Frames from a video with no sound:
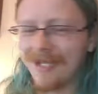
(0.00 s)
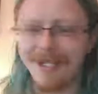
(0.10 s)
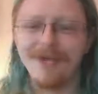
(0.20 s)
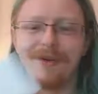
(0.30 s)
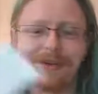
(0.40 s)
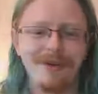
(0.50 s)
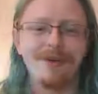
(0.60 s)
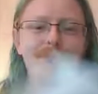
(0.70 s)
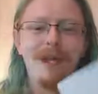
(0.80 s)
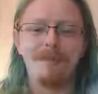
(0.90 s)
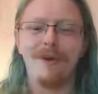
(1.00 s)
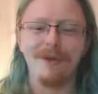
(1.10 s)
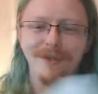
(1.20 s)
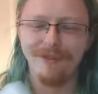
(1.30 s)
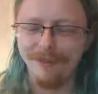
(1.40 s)
I had to go through and wipe
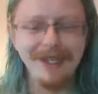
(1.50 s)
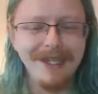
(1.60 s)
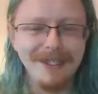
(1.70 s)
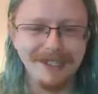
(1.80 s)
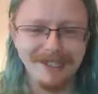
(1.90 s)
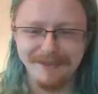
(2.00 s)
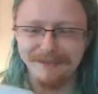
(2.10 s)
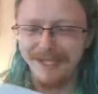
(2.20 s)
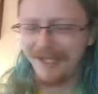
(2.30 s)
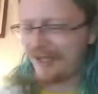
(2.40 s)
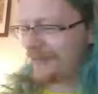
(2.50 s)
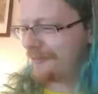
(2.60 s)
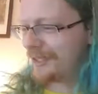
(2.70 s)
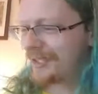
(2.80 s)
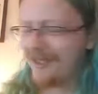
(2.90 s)
all of them again just to make sure it
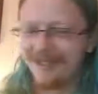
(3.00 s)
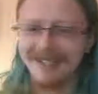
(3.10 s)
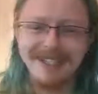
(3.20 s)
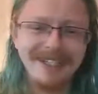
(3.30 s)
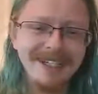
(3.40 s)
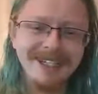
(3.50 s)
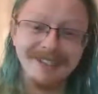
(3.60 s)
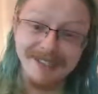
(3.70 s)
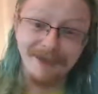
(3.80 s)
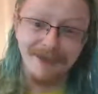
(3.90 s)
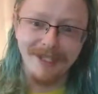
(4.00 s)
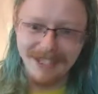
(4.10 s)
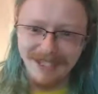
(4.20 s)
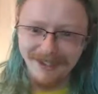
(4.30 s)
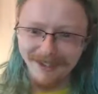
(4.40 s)
was gone, because didn't want that
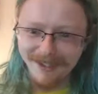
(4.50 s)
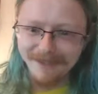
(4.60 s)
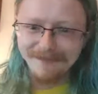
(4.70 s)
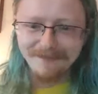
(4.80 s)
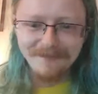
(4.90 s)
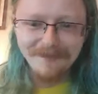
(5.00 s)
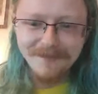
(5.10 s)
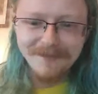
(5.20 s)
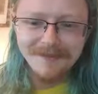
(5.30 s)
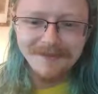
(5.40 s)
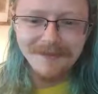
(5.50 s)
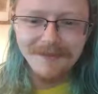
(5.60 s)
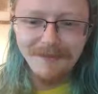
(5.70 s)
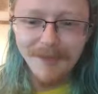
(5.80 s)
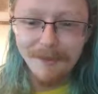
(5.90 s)
lying around.
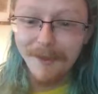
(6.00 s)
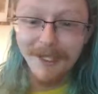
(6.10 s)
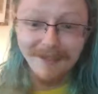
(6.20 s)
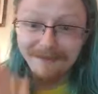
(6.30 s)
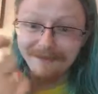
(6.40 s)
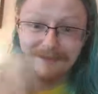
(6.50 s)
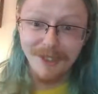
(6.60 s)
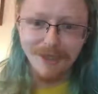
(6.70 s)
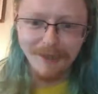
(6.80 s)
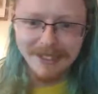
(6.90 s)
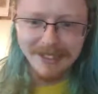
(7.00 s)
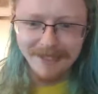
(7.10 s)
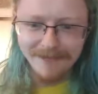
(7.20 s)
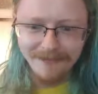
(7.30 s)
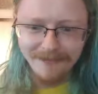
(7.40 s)
But yeah, cool bits of
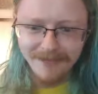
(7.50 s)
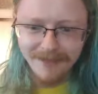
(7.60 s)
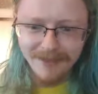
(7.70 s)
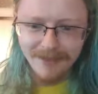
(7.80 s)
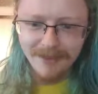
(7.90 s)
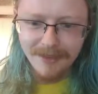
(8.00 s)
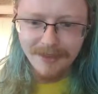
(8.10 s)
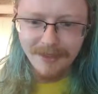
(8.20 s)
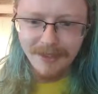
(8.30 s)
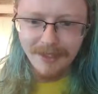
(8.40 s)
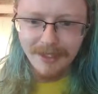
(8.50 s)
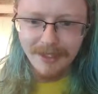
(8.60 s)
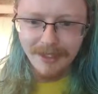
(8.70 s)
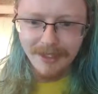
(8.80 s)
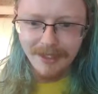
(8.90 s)
kit.
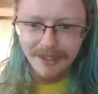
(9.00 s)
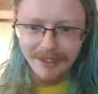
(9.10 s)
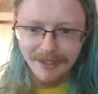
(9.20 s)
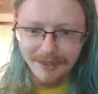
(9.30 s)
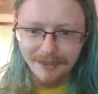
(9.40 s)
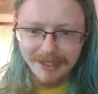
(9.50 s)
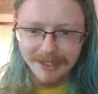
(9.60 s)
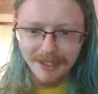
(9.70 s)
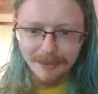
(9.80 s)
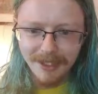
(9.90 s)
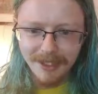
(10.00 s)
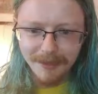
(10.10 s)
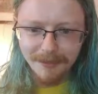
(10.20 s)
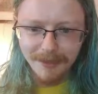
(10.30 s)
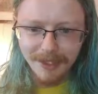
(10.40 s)
Let me see. Let me
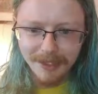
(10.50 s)
catch up.